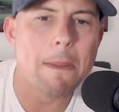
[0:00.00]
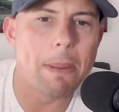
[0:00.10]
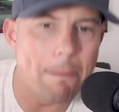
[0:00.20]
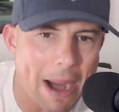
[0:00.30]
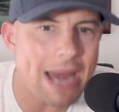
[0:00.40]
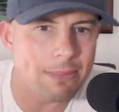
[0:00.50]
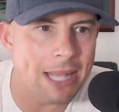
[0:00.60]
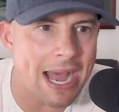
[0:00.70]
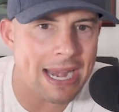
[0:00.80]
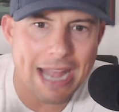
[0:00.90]
But bottom
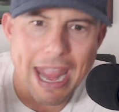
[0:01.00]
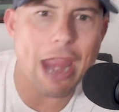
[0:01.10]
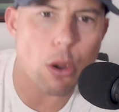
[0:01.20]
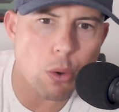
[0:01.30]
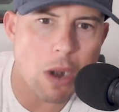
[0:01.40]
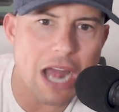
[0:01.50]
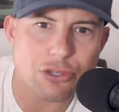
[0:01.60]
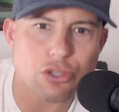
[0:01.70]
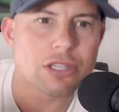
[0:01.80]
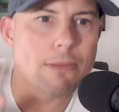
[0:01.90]
line, Aaron
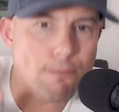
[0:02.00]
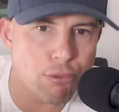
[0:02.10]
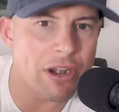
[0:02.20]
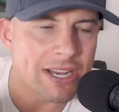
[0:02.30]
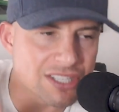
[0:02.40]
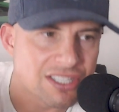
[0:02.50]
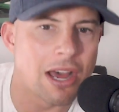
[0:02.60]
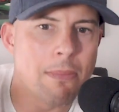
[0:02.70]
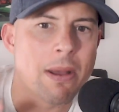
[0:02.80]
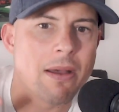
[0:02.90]
Rodgers brings
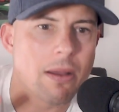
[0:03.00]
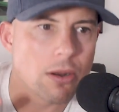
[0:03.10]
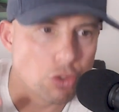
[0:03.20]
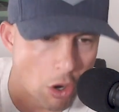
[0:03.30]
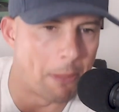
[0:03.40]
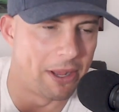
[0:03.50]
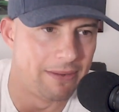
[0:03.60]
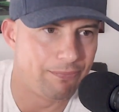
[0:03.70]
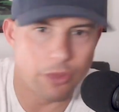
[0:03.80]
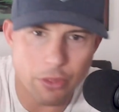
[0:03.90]
some drama.
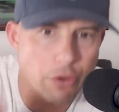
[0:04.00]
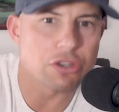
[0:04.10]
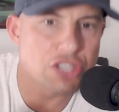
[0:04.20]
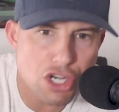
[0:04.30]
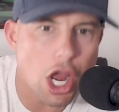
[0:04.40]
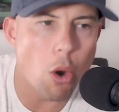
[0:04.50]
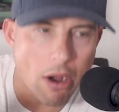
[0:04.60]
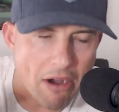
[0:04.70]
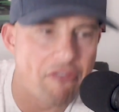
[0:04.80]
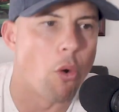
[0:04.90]
That there is no
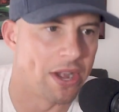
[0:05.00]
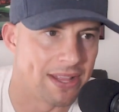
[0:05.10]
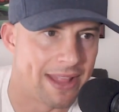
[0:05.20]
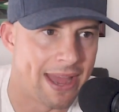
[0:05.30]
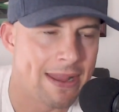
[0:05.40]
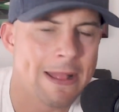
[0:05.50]
avoiding that.